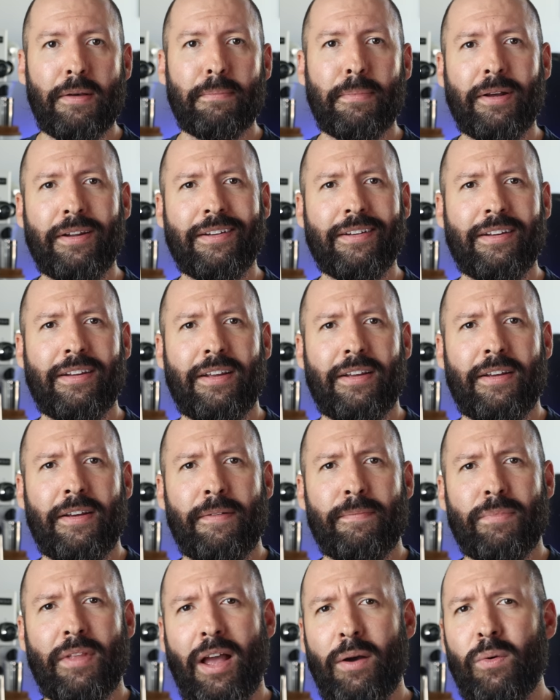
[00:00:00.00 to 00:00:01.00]
But
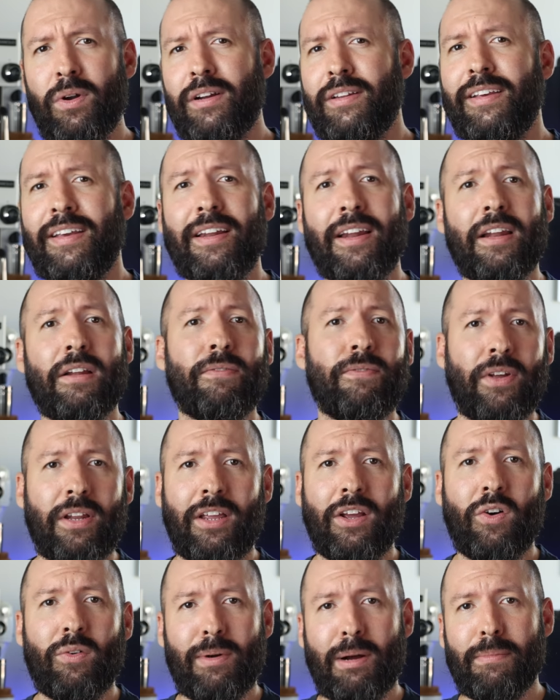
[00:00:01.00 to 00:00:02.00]
I wanted to get in a
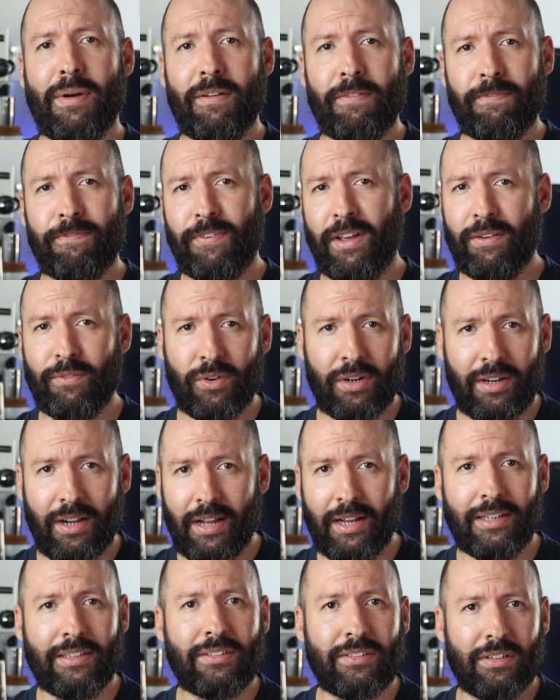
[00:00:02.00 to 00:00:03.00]
video about my favorite
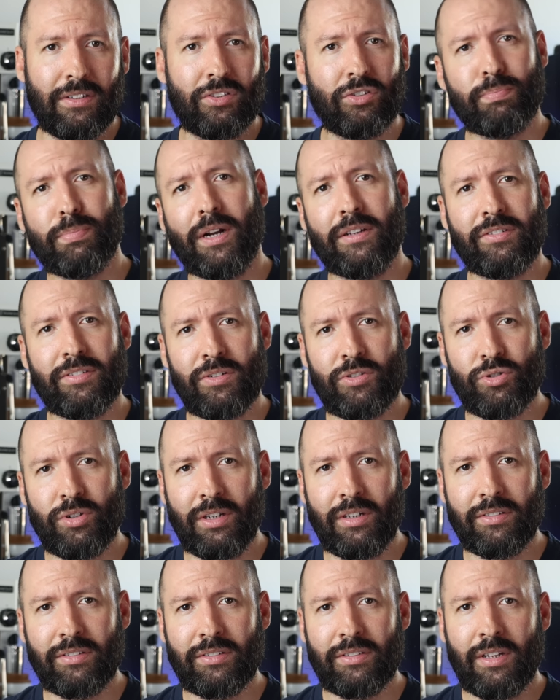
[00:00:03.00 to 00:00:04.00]
iced espresso
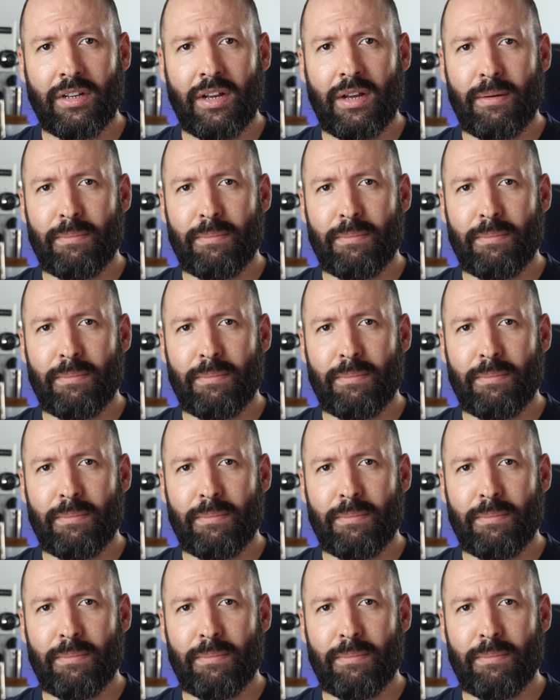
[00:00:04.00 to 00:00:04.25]
drinks